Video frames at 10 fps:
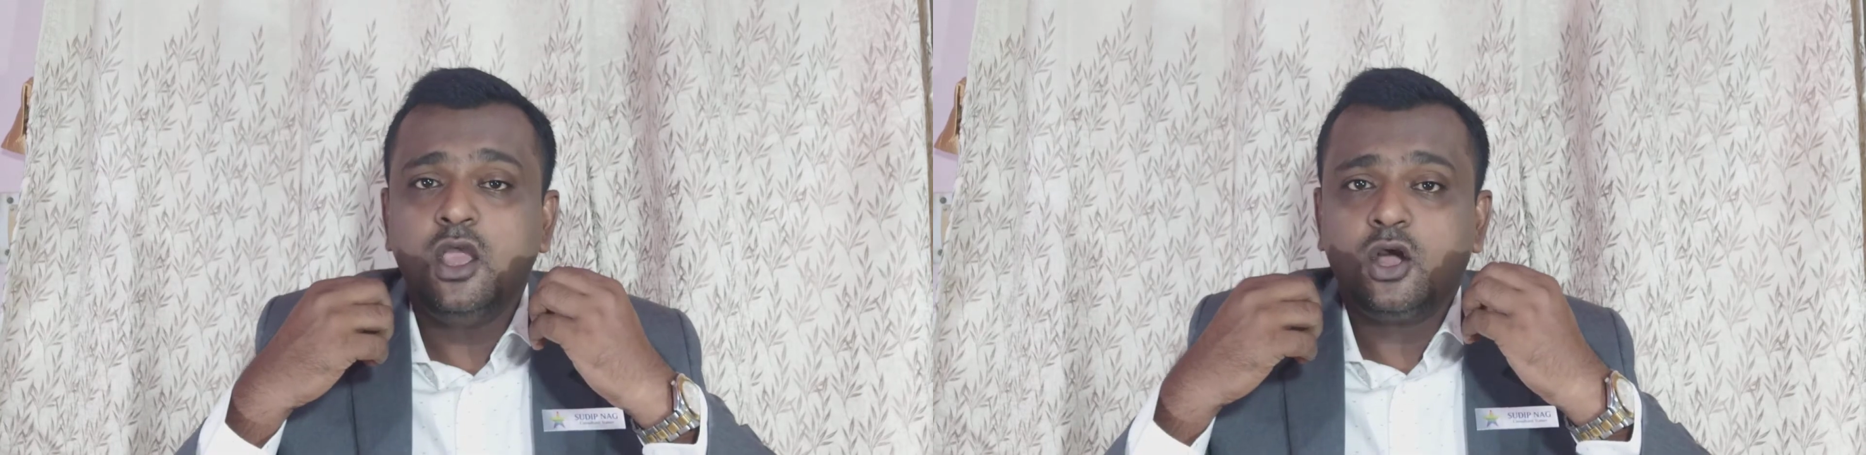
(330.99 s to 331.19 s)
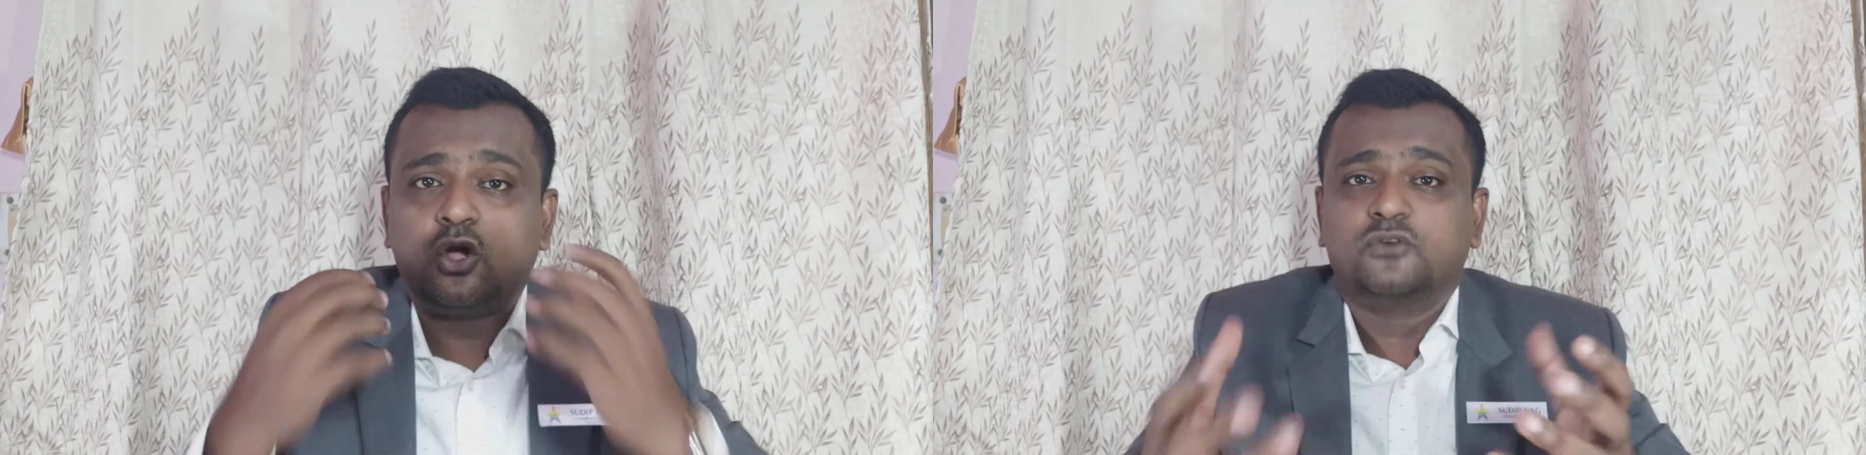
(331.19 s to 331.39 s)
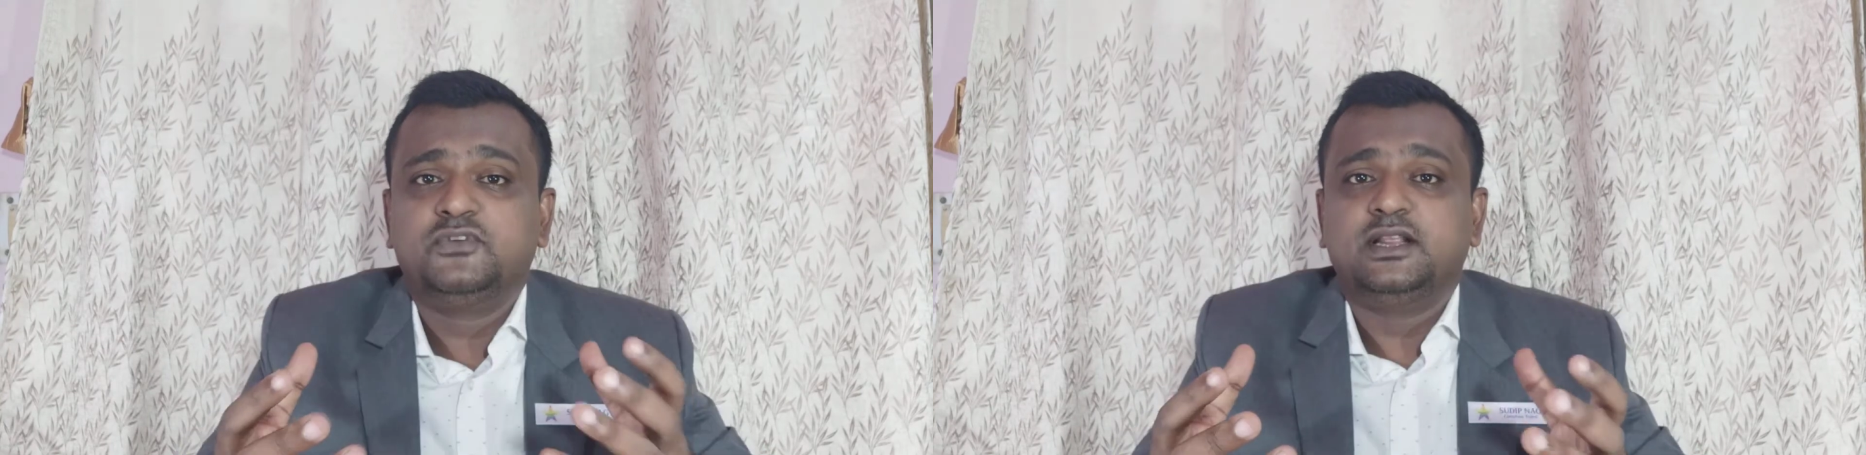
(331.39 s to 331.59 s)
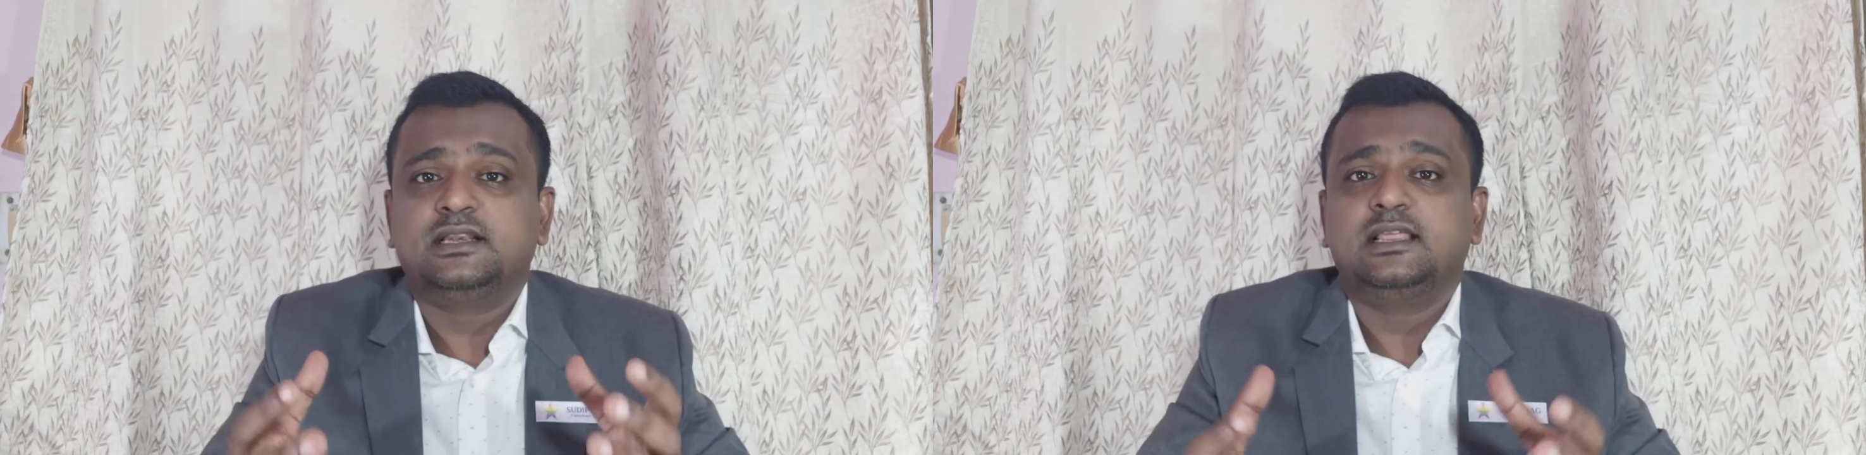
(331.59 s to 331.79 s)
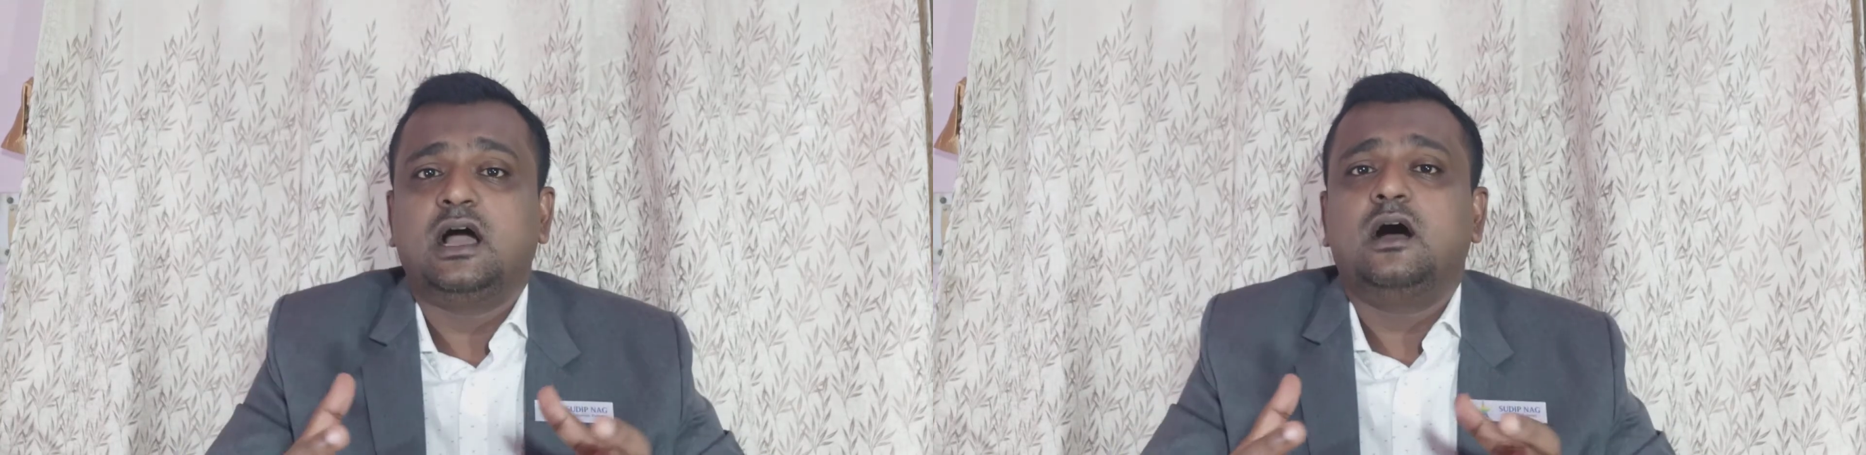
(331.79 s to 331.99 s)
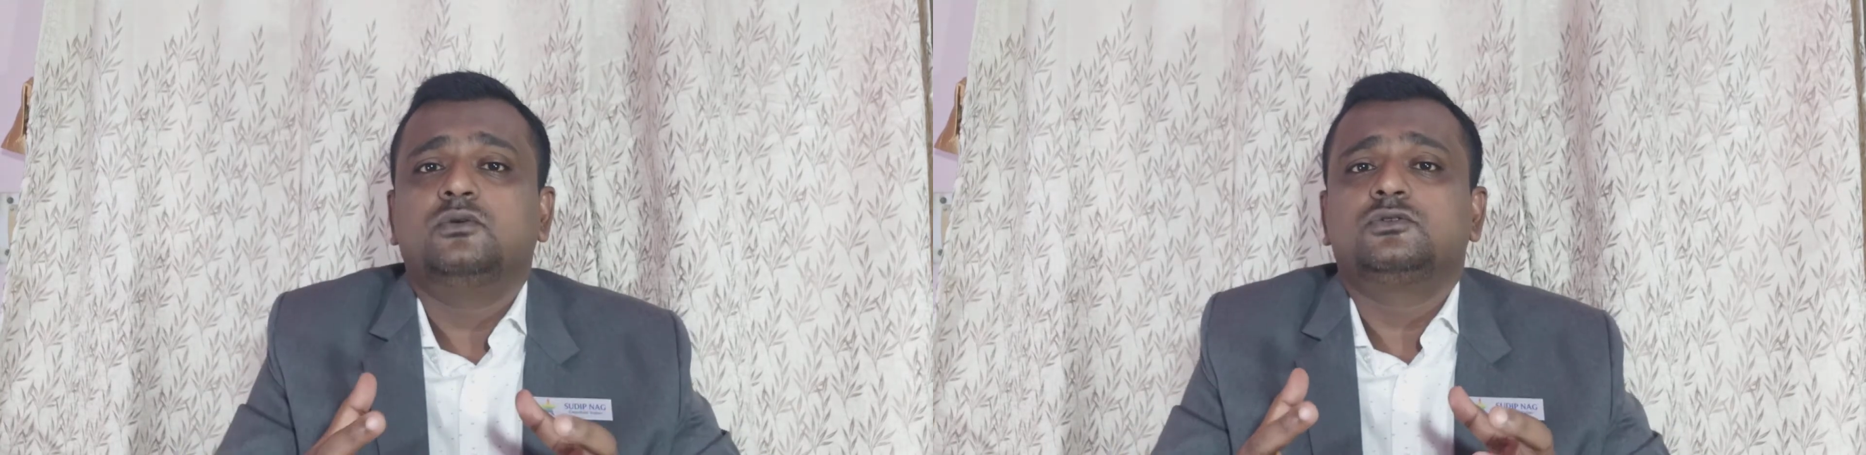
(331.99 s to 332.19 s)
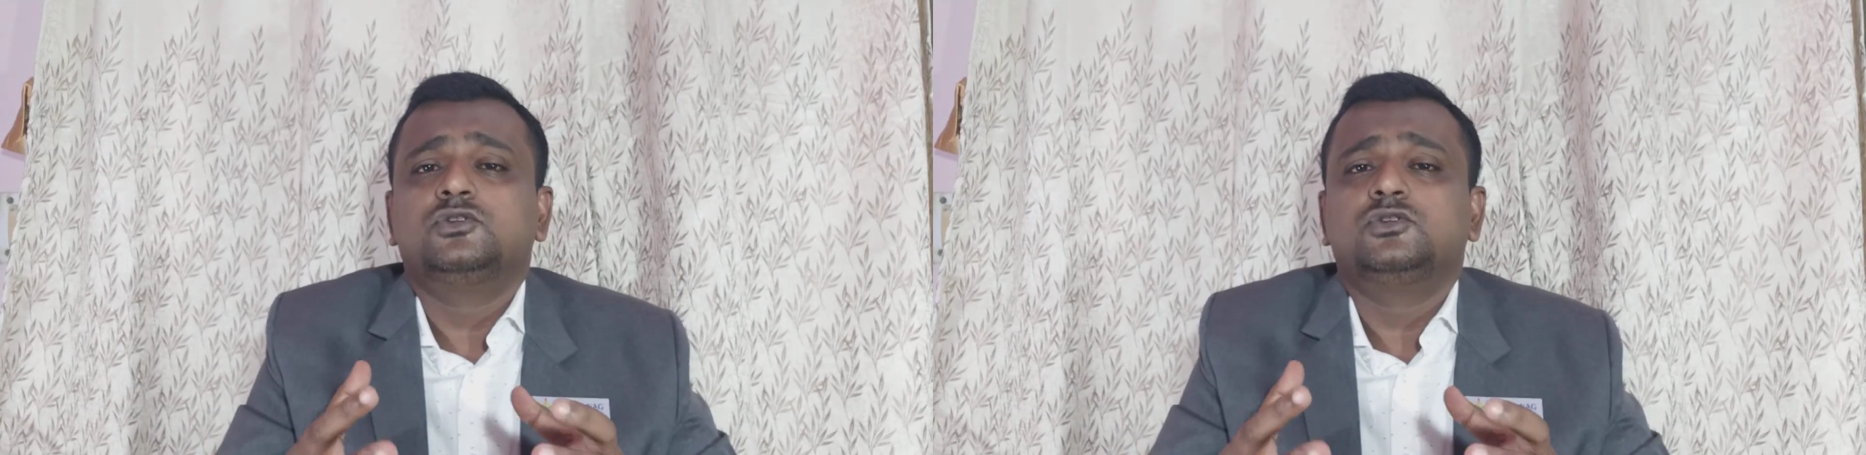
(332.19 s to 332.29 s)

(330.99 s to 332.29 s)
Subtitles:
confidently, how